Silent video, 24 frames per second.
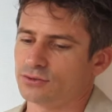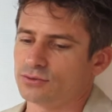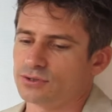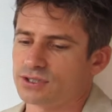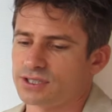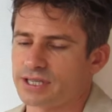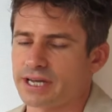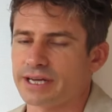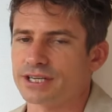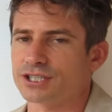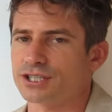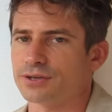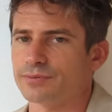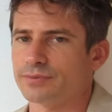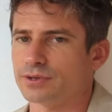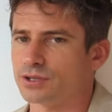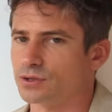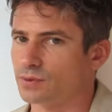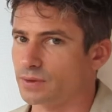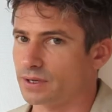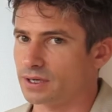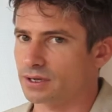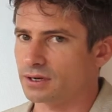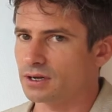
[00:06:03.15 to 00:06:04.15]
Hall Station
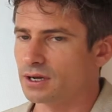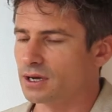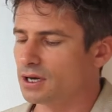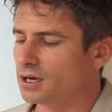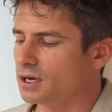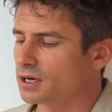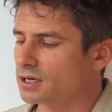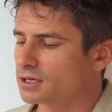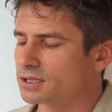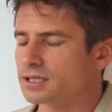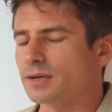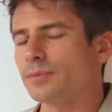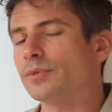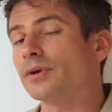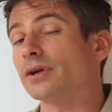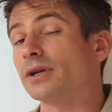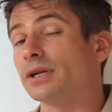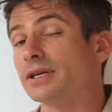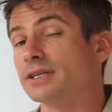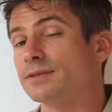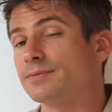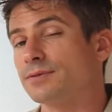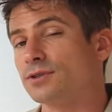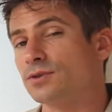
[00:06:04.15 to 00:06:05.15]
between,
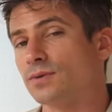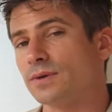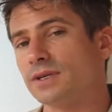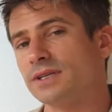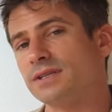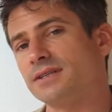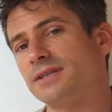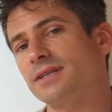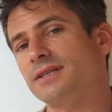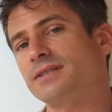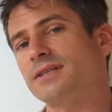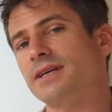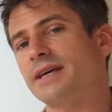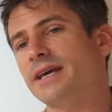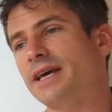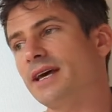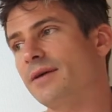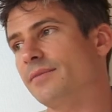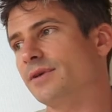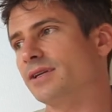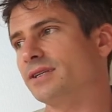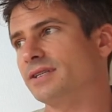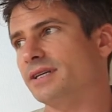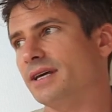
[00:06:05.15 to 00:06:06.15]
typically it's between 6
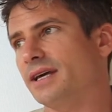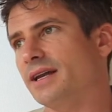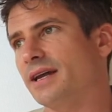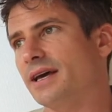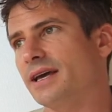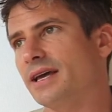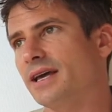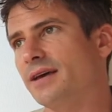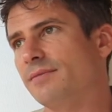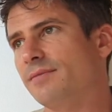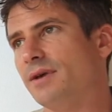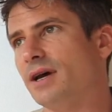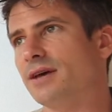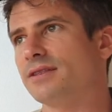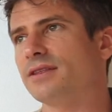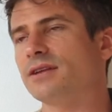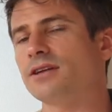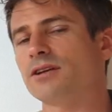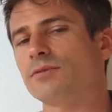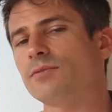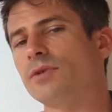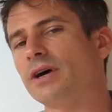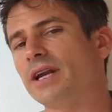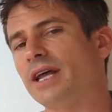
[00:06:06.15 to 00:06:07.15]
a.m. and 10 a.m. and
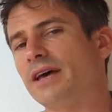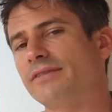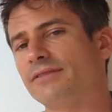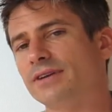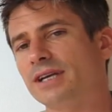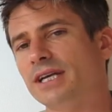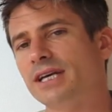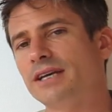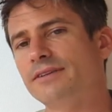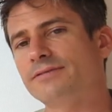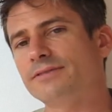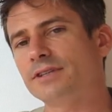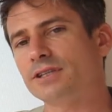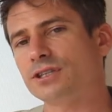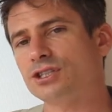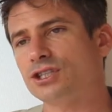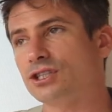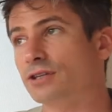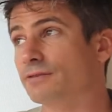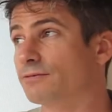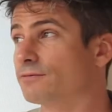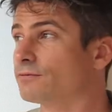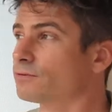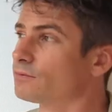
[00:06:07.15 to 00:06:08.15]
then you might have an evening
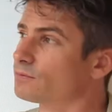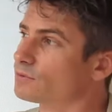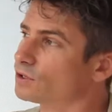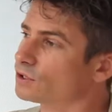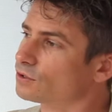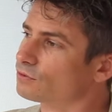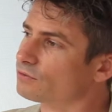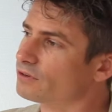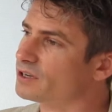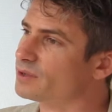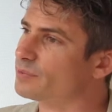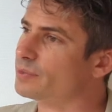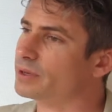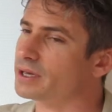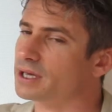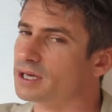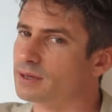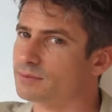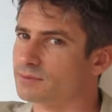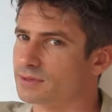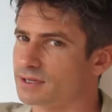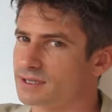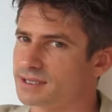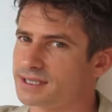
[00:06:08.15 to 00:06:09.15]
shift from 3
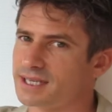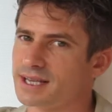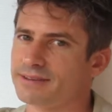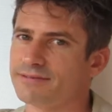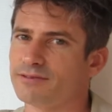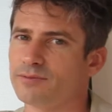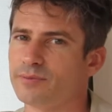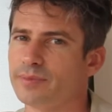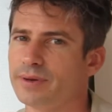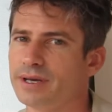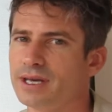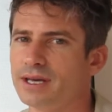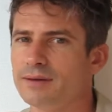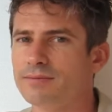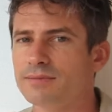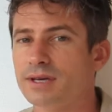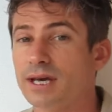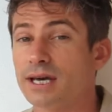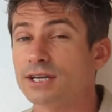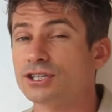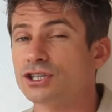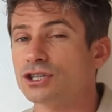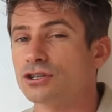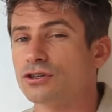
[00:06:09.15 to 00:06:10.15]
p.m. to 7 p.m.
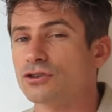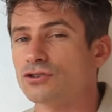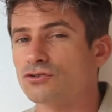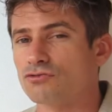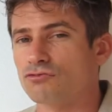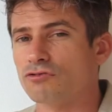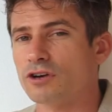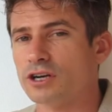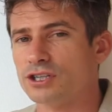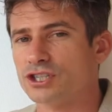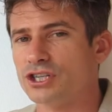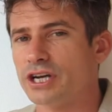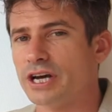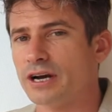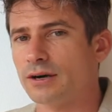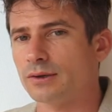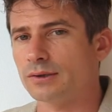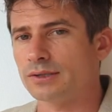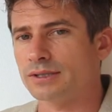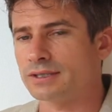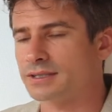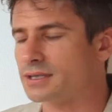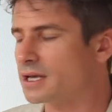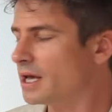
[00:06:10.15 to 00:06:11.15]
catching those rush
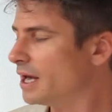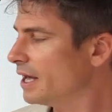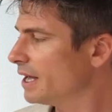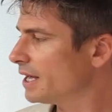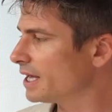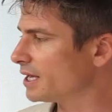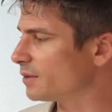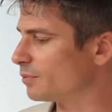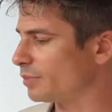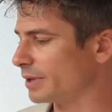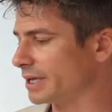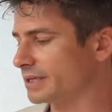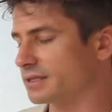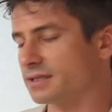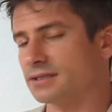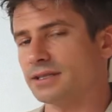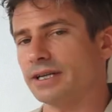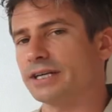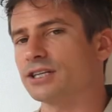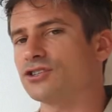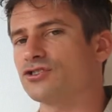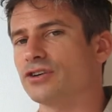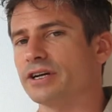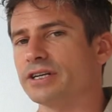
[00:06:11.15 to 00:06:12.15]
hours in places
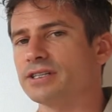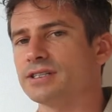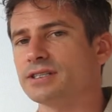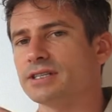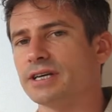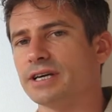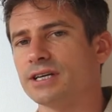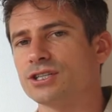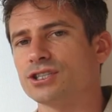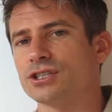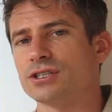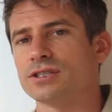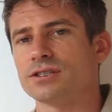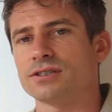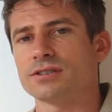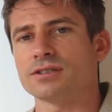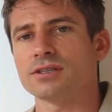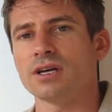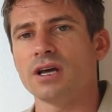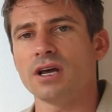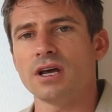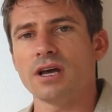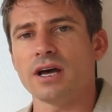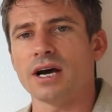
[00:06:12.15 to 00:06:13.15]
like train
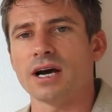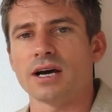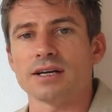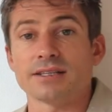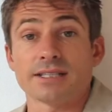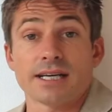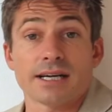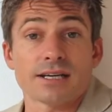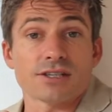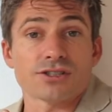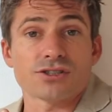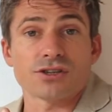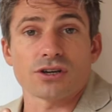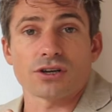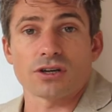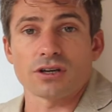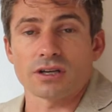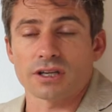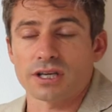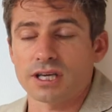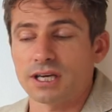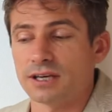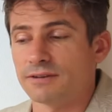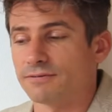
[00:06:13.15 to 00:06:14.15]
stations, down
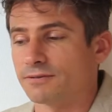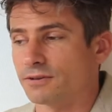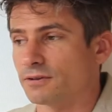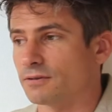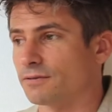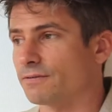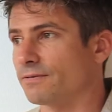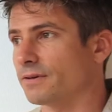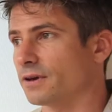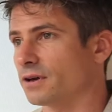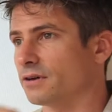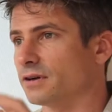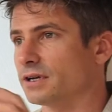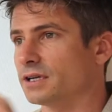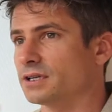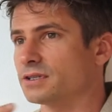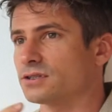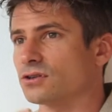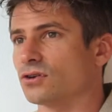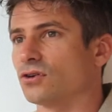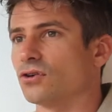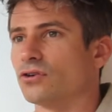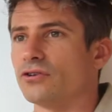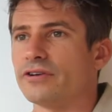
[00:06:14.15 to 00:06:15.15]
Circular Quay for the
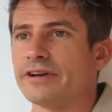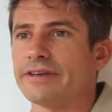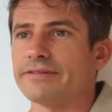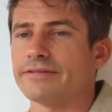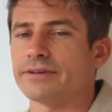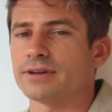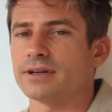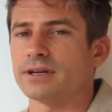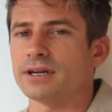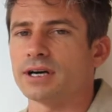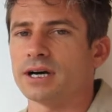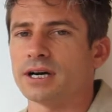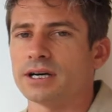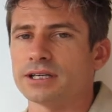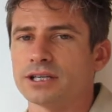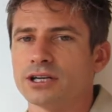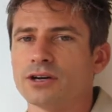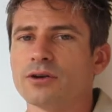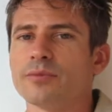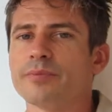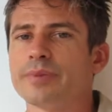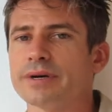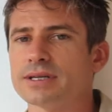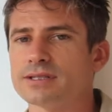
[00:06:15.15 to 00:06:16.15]
ferries, or even you
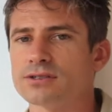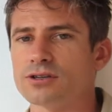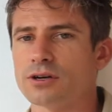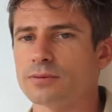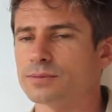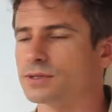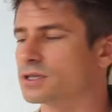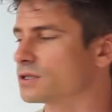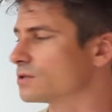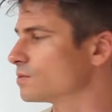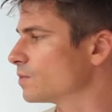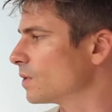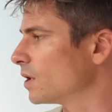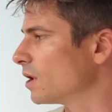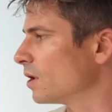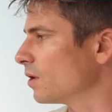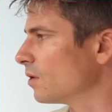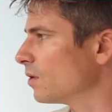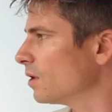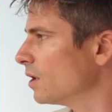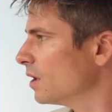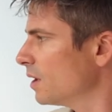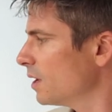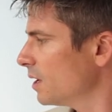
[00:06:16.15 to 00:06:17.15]
know, bus stops as
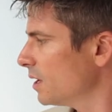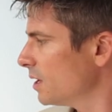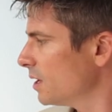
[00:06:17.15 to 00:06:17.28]
well.